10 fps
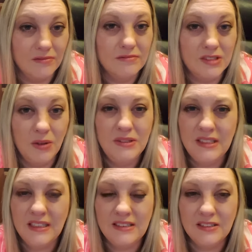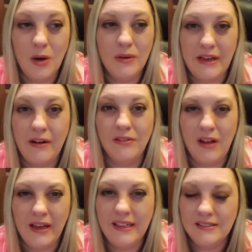So it's going down a
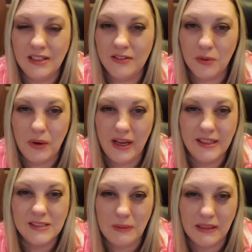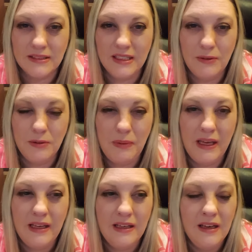lot easier than what I expected it would
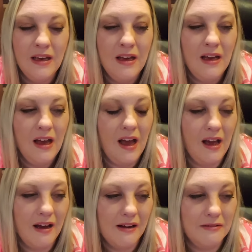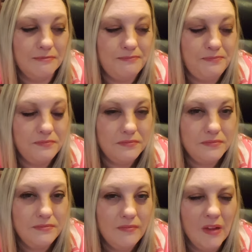be. So
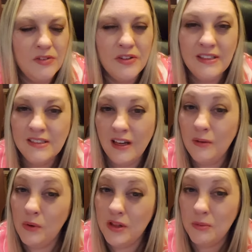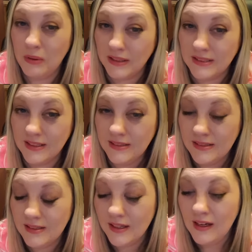that's kind of one of the
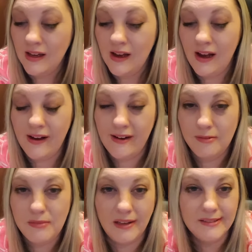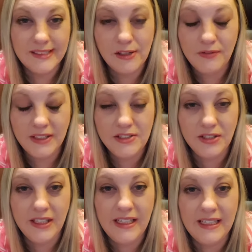pluses. Non-scale
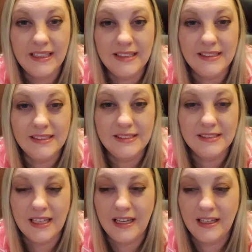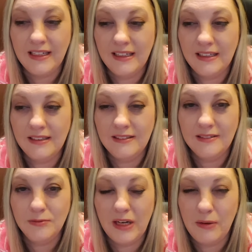victory is
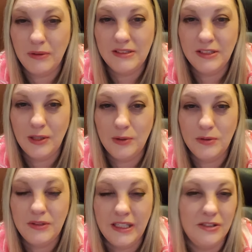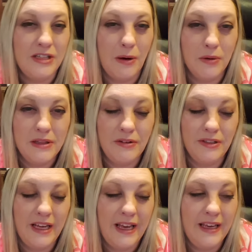when I went to go take a shower the other
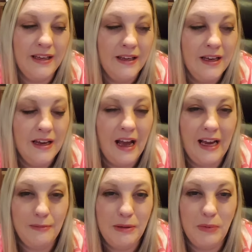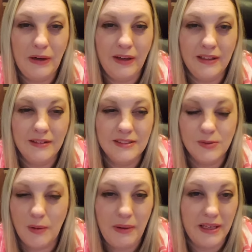day, I had been wearing
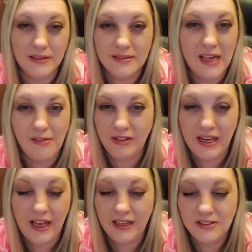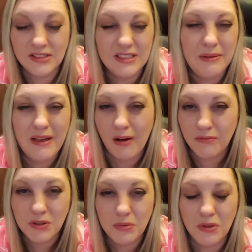sweatpants every day just to be
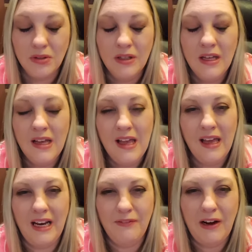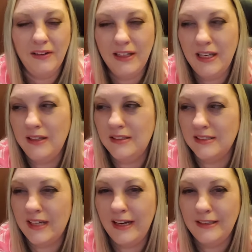comfortable, And I finally
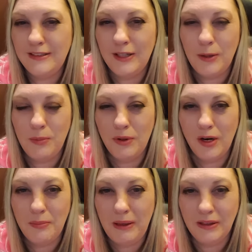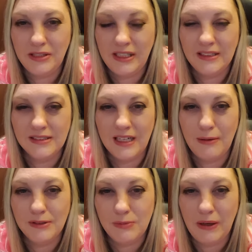decided to go put on a pair of jeans that I
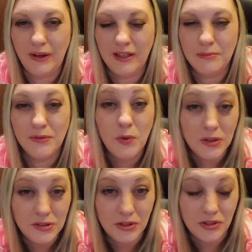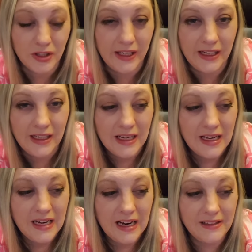was wearing before surgery,
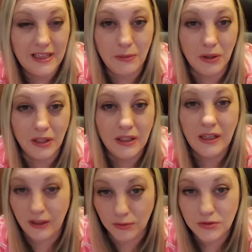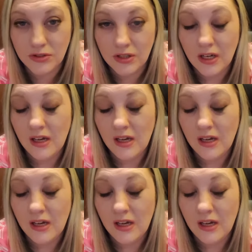and they were huge.